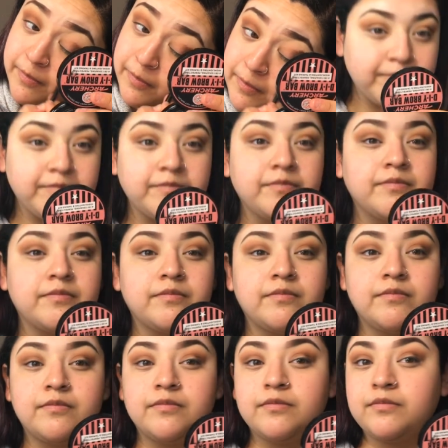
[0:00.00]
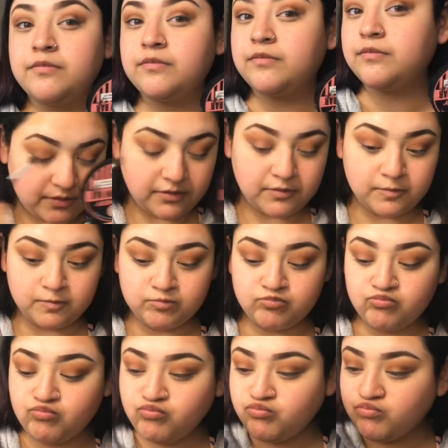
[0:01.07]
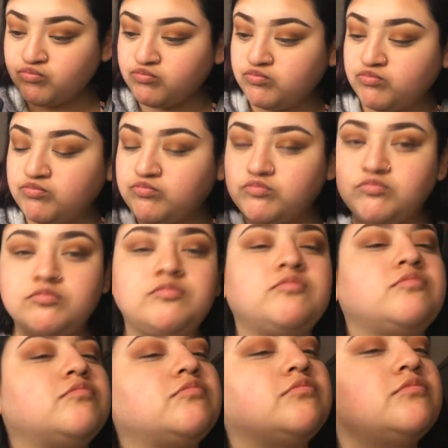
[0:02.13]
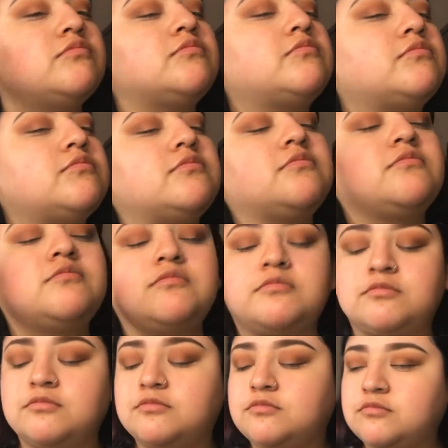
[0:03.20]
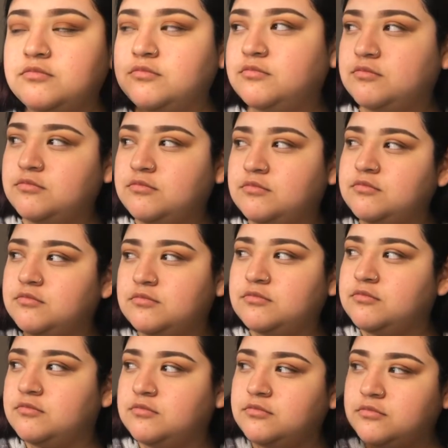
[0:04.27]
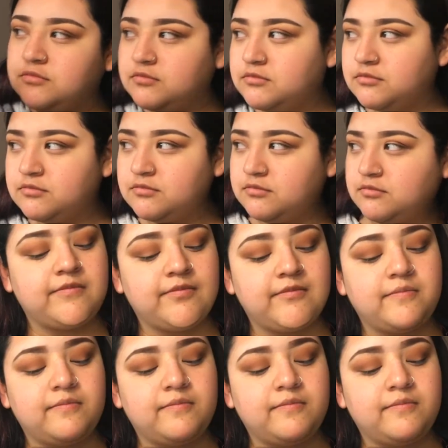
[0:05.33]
see, I'm just gonna make sure that I use everything so you guys can see my victory